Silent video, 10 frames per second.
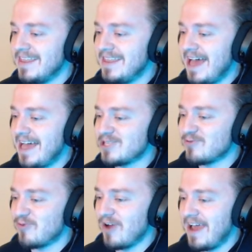That's
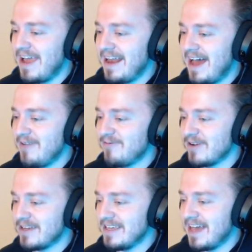right, I
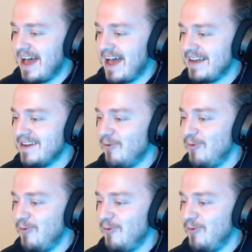forgot.